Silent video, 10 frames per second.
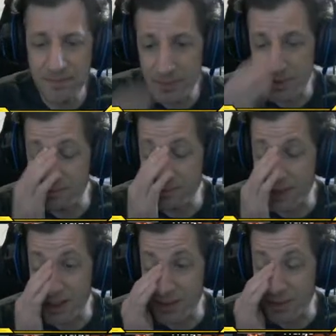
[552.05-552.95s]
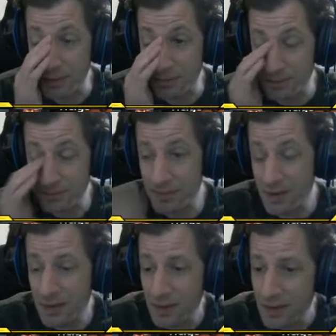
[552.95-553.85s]
But anyway,
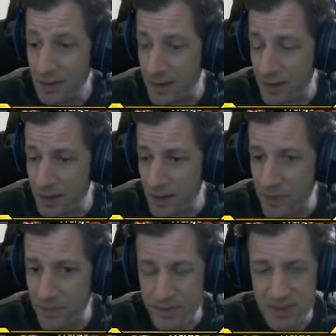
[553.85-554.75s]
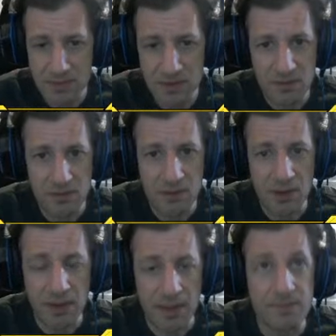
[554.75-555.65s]
I cannot wait for this to be over.
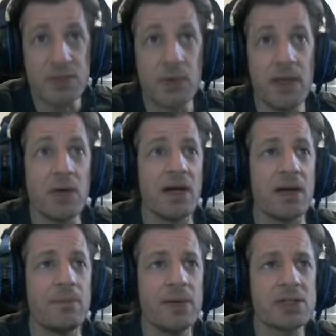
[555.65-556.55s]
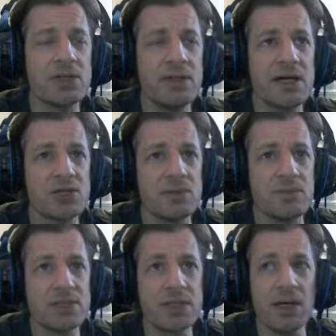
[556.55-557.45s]
All right, so anyway, back to the action.
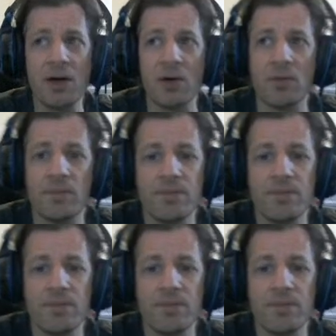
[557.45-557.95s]
So...